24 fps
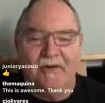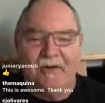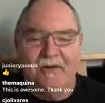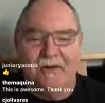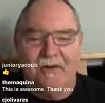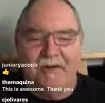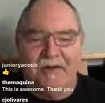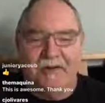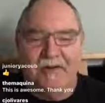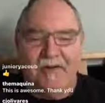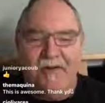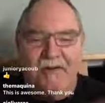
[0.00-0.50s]

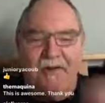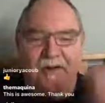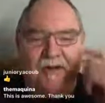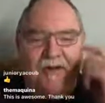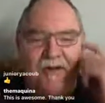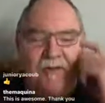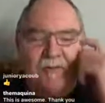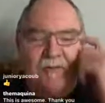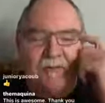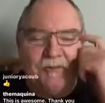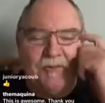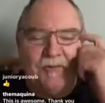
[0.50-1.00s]
I'm
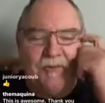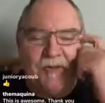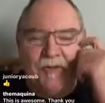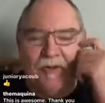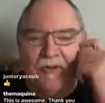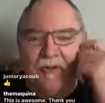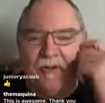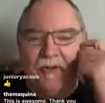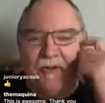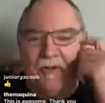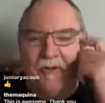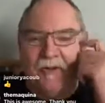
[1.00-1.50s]
sorry. I'm
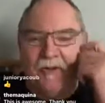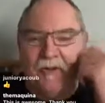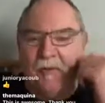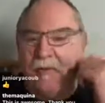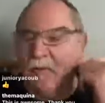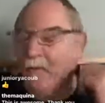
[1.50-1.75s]
bad.